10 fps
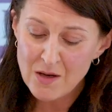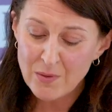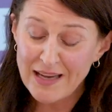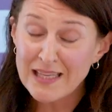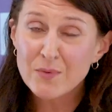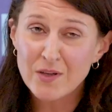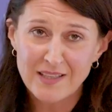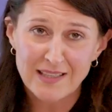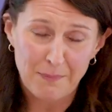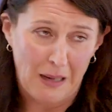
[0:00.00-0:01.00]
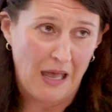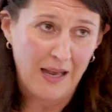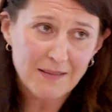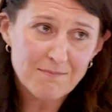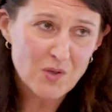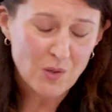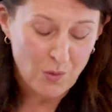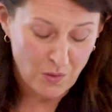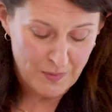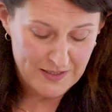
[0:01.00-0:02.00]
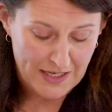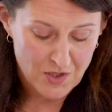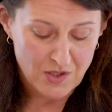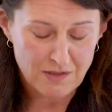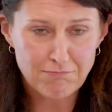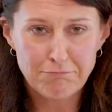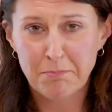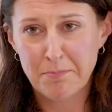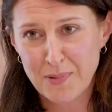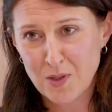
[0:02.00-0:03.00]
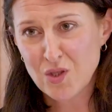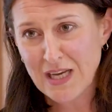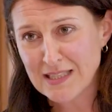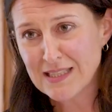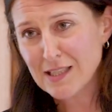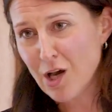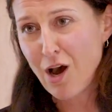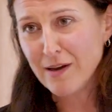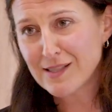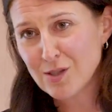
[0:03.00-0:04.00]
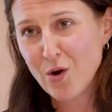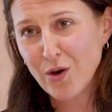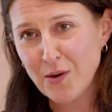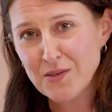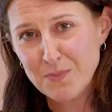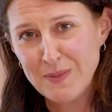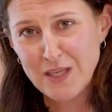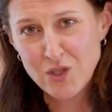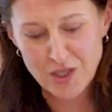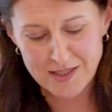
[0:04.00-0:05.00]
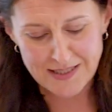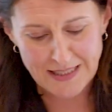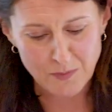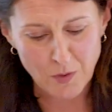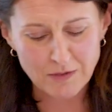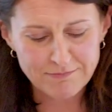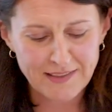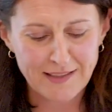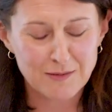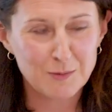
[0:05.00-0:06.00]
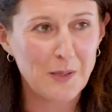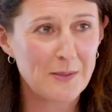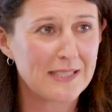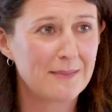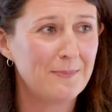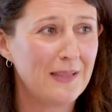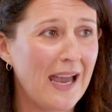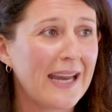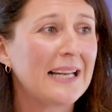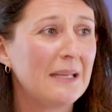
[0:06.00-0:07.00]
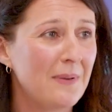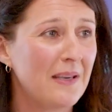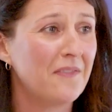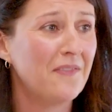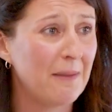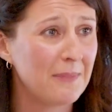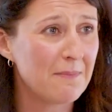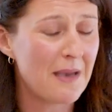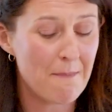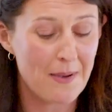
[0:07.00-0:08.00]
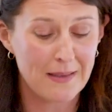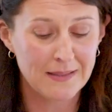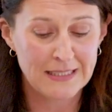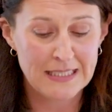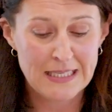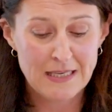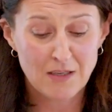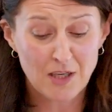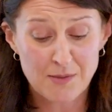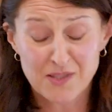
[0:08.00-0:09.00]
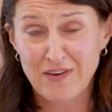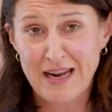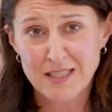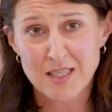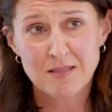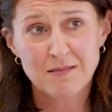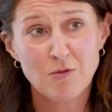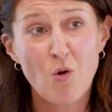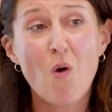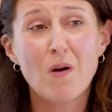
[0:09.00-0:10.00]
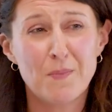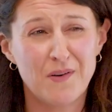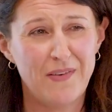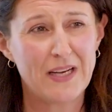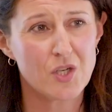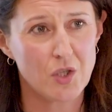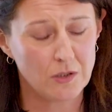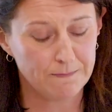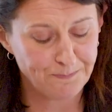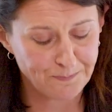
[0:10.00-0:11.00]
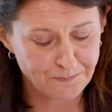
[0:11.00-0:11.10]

Well, anyone can apply to the Court of Protection, but the chances are it's not going to be just anyone. It will most likely be a family member, close friend, or a professional.